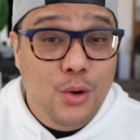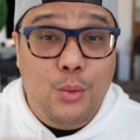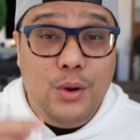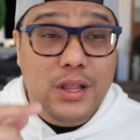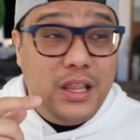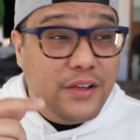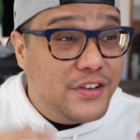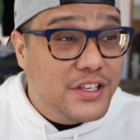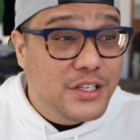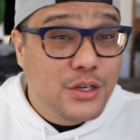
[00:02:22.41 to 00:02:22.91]

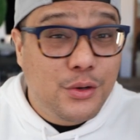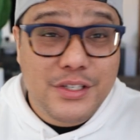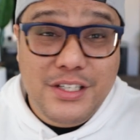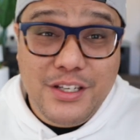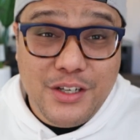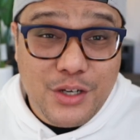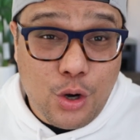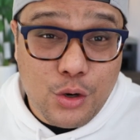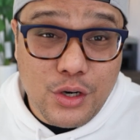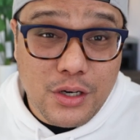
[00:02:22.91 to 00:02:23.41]
What if it's going
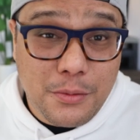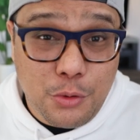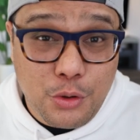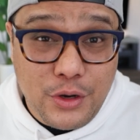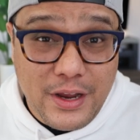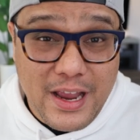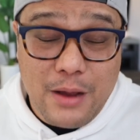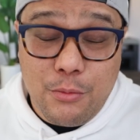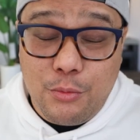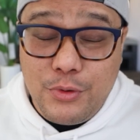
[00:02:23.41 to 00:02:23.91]
to a coding
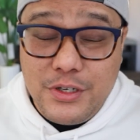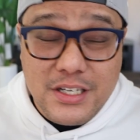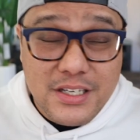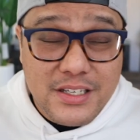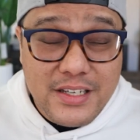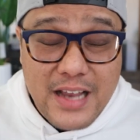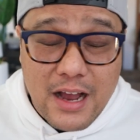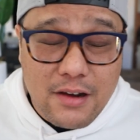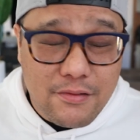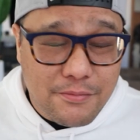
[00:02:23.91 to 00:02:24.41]
bootcamp, which
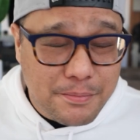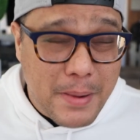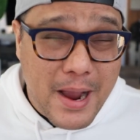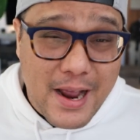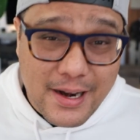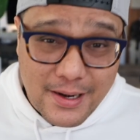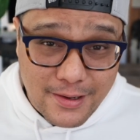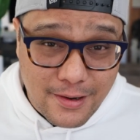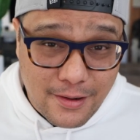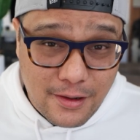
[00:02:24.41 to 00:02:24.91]
is not
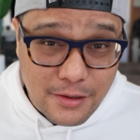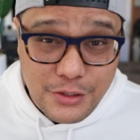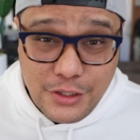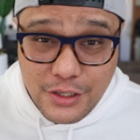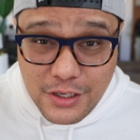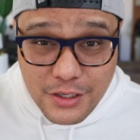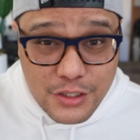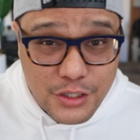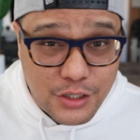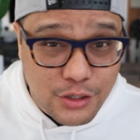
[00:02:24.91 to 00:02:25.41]
bad at all?
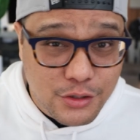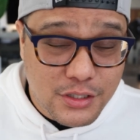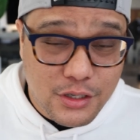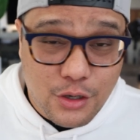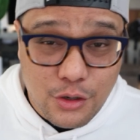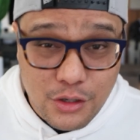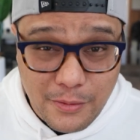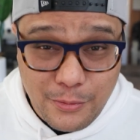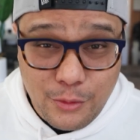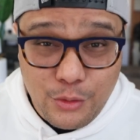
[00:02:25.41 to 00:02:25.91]
You can choose a
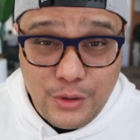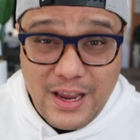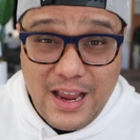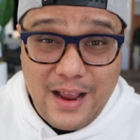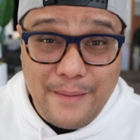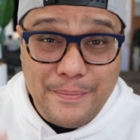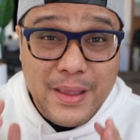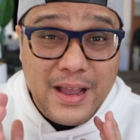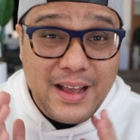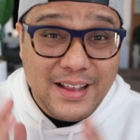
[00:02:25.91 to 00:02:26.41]
coding
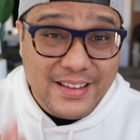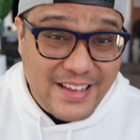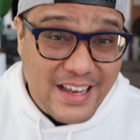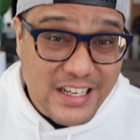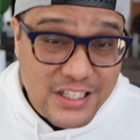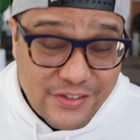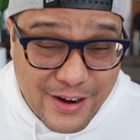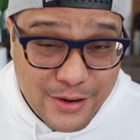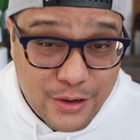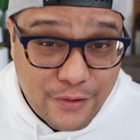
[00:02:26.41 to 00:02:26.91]
bootcamp.
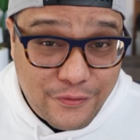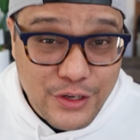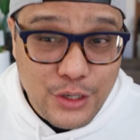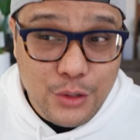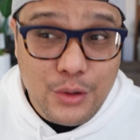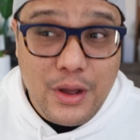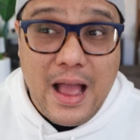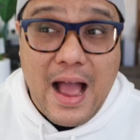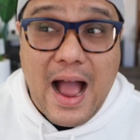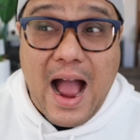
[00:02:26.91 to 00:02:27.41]
That's fine if
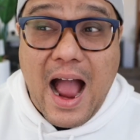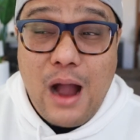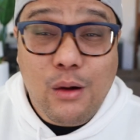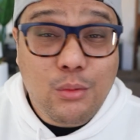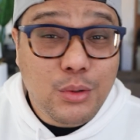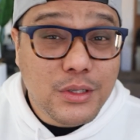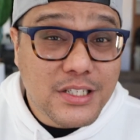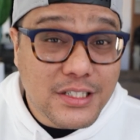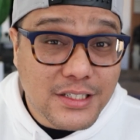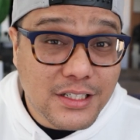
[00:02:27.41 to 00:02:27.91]
you. I
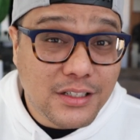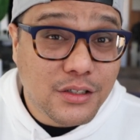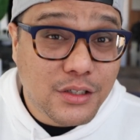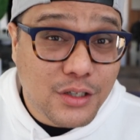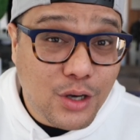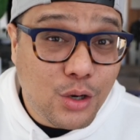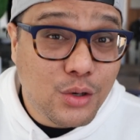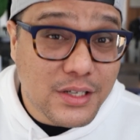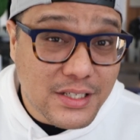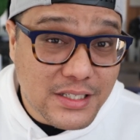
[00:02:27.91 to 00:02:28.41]
would still
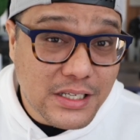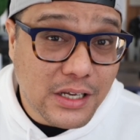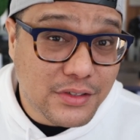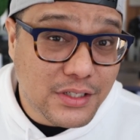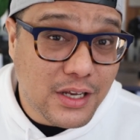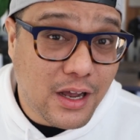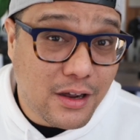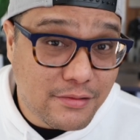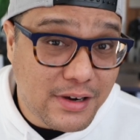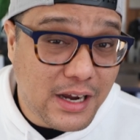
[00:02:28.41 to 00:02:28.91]
go to
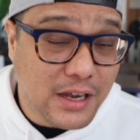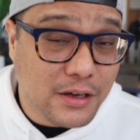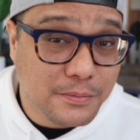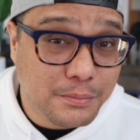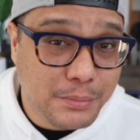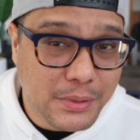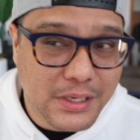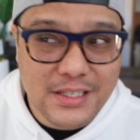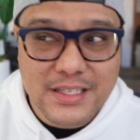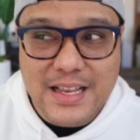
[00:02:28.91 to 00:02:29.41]
self-taught
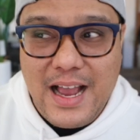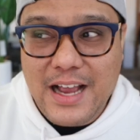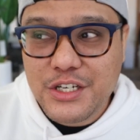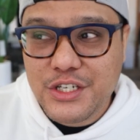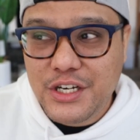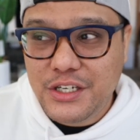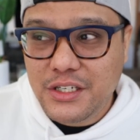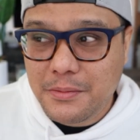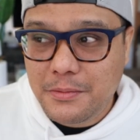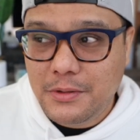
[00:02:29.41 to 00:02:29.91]
route because I
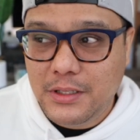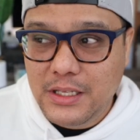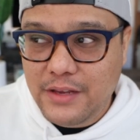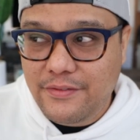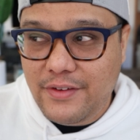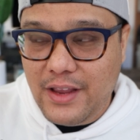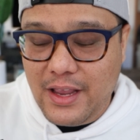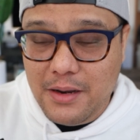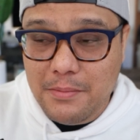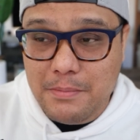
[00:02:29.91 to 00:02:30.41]
genuinely
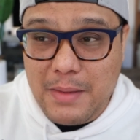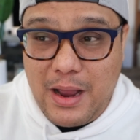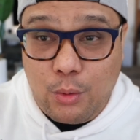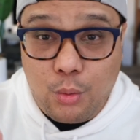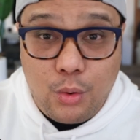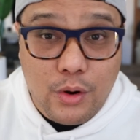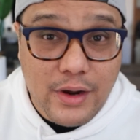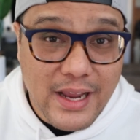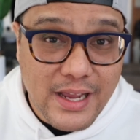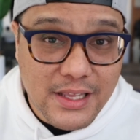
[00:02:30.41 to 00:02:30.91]
believe in my
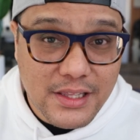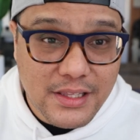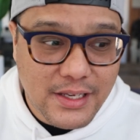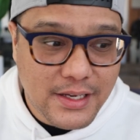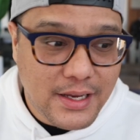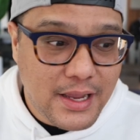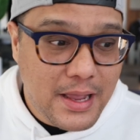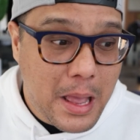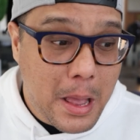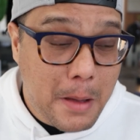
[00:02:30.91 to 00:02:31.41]
work
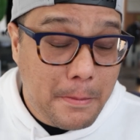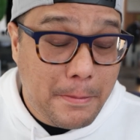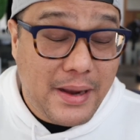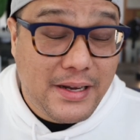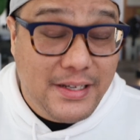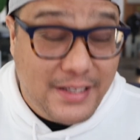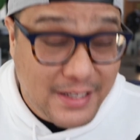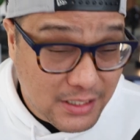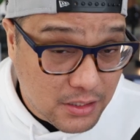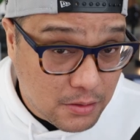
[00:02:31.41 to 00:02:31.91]
ethic,
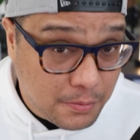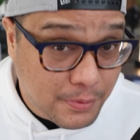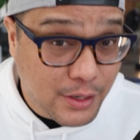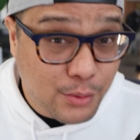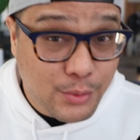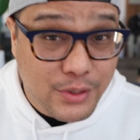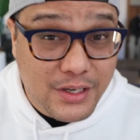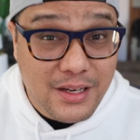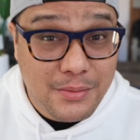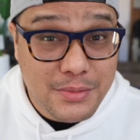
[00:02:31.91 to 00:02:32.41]
my
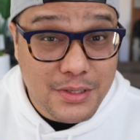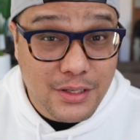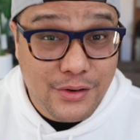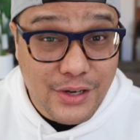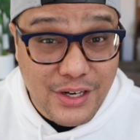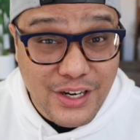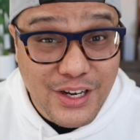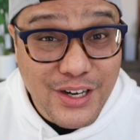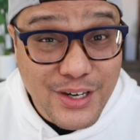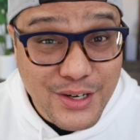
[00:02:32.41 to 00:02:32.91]
discipline when it comes to
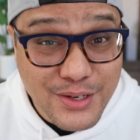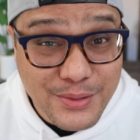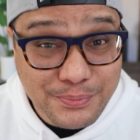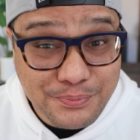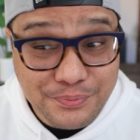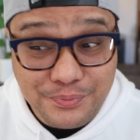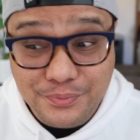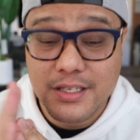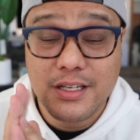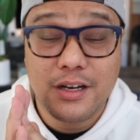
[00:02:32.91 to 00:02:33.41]
learning code.
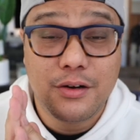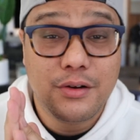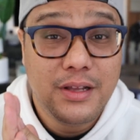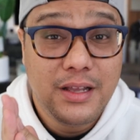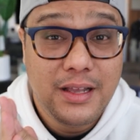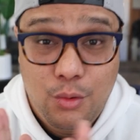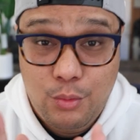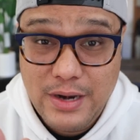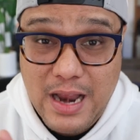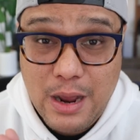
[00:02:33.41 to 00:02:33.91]
So
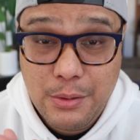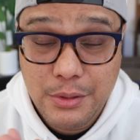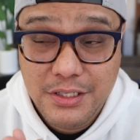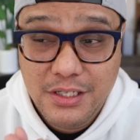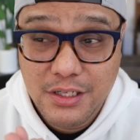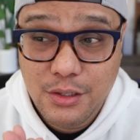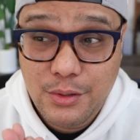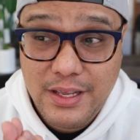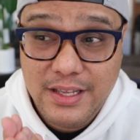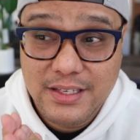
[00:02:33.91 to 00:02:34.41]
what I would
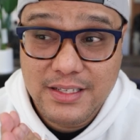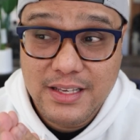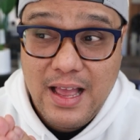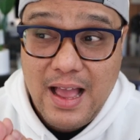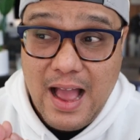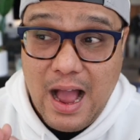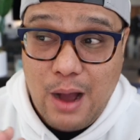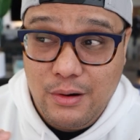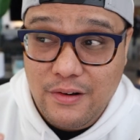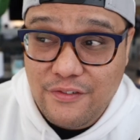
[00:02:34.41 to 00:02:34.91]
do is
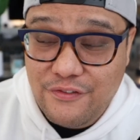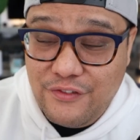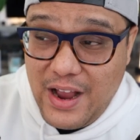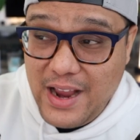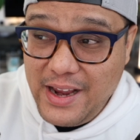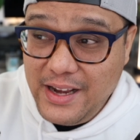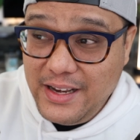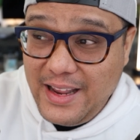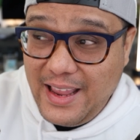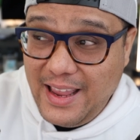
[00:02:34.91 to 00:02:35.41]
I would
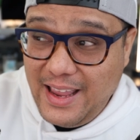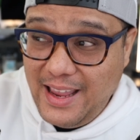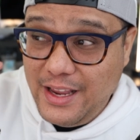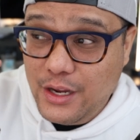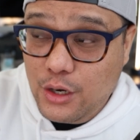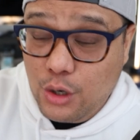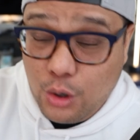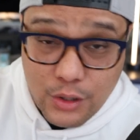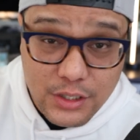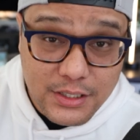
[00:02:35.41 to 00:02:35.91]
find
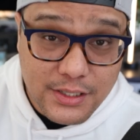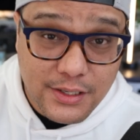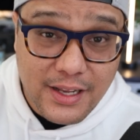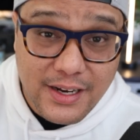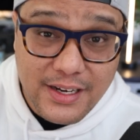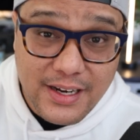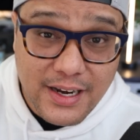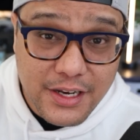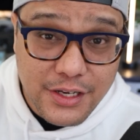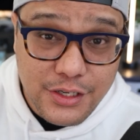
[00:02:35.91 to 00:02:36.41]
a course
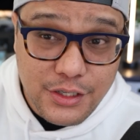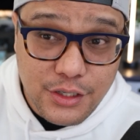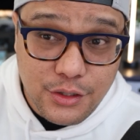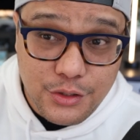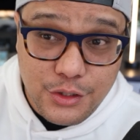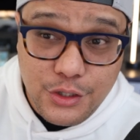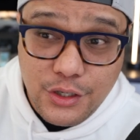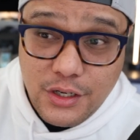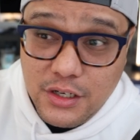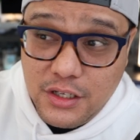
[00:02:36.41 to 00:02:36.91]
online that I could
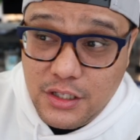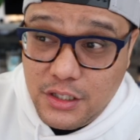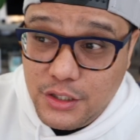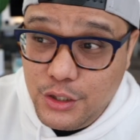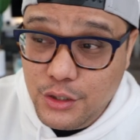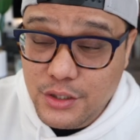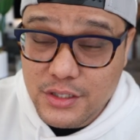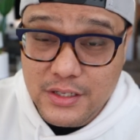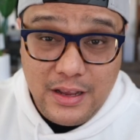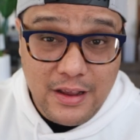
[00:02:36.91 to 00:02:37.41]
use. You could
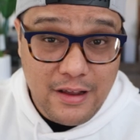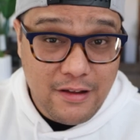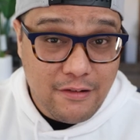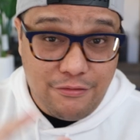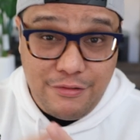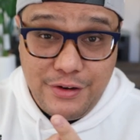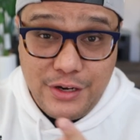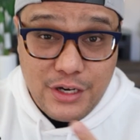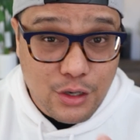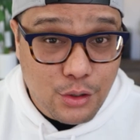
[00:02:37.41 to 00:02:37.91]
use
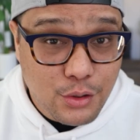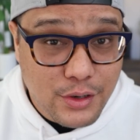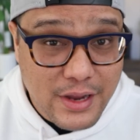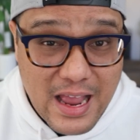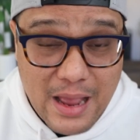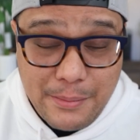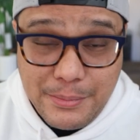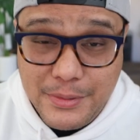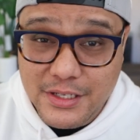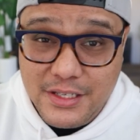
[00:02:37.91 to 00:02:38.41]
Free Code
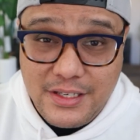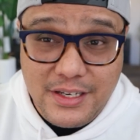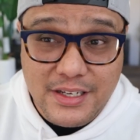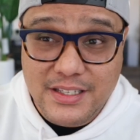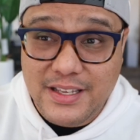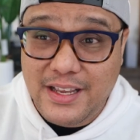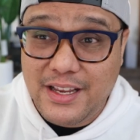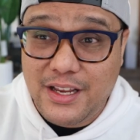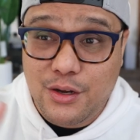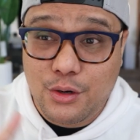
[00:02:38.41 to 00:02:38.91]
Camp. There's
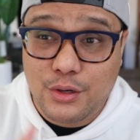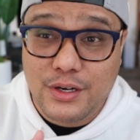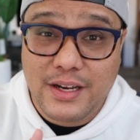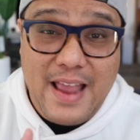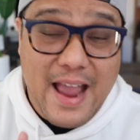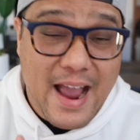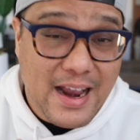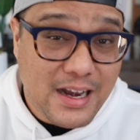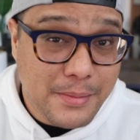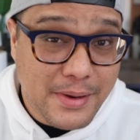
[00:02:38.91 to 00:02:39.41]
things like
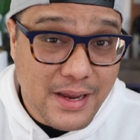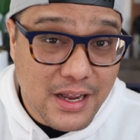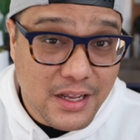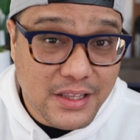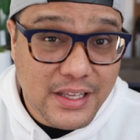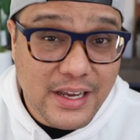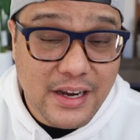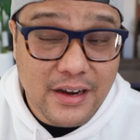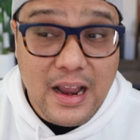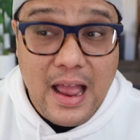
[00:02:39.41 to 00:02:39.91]
Codecademy
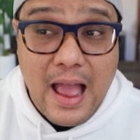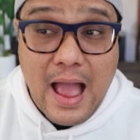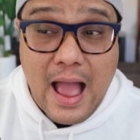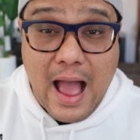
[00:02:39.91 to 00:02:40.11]
out there.